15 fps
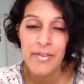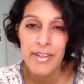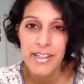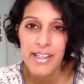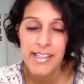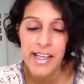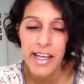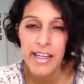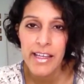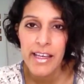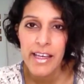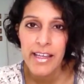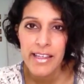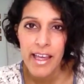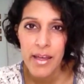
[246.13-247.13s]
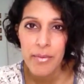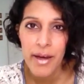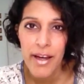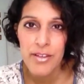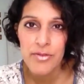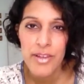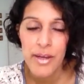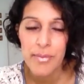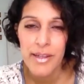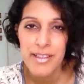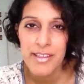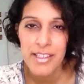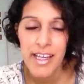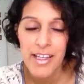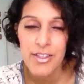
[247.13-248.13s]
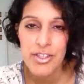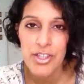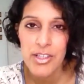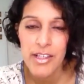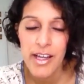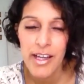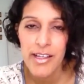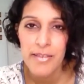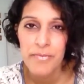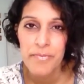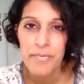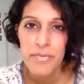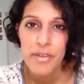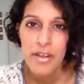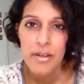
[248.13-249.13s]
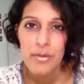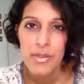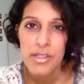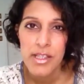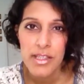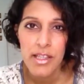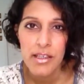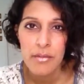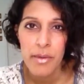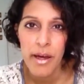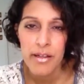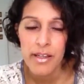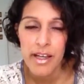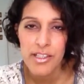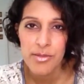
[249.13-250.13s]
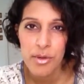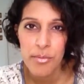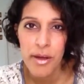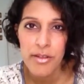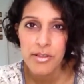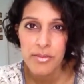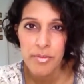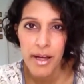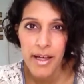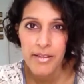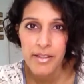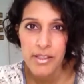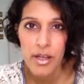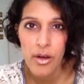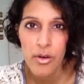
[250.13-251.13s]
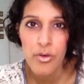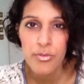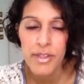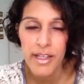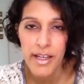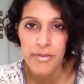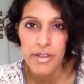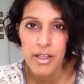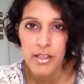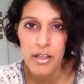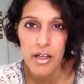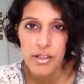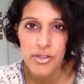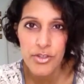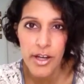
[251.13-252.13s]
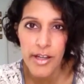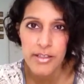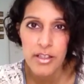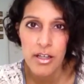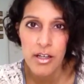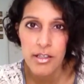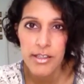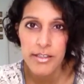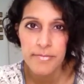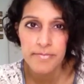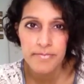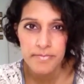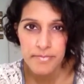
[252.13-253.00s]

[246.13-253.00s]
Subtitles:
And as I came out of that meditation, I was thinking about, gosh, I'm about to buy this home that I've got a contract on, and